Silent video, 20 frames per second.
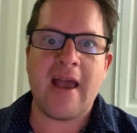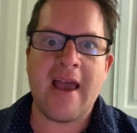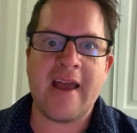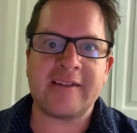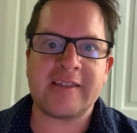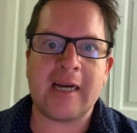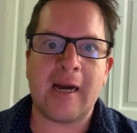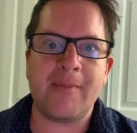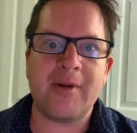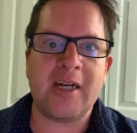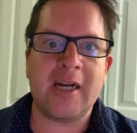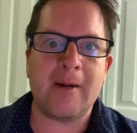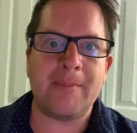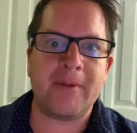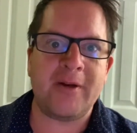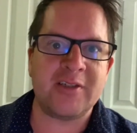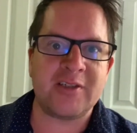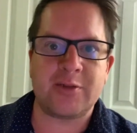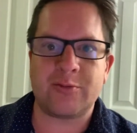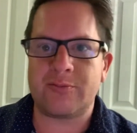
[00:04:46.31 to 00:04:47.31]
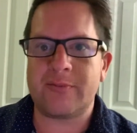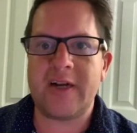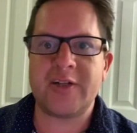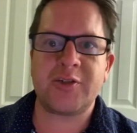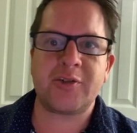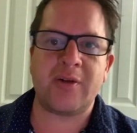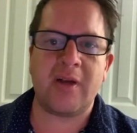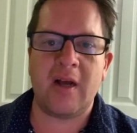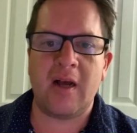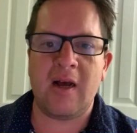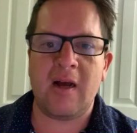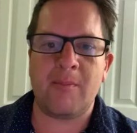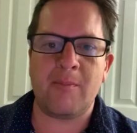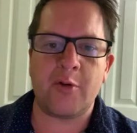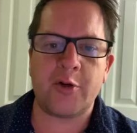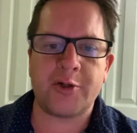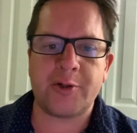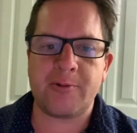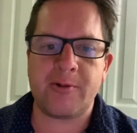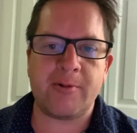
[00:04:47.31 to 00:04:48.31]
and coming up into
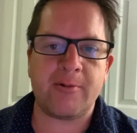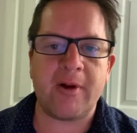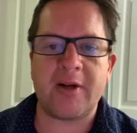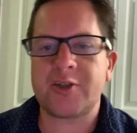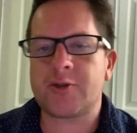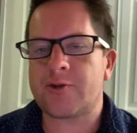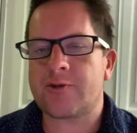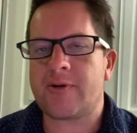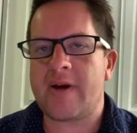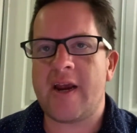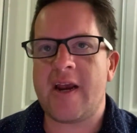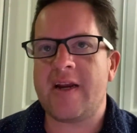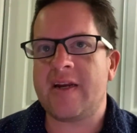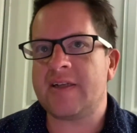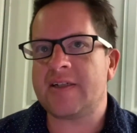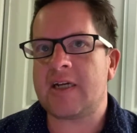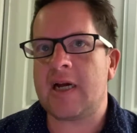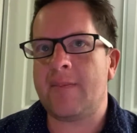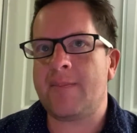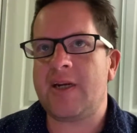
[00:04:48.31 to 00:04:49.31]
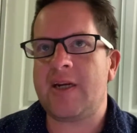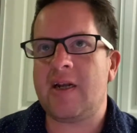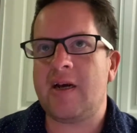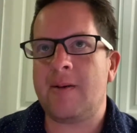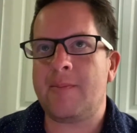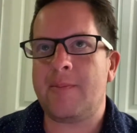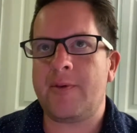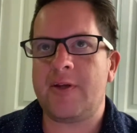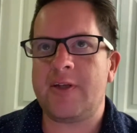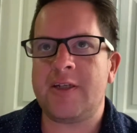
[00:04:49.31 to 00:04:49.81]
Mercury retrograde and coming up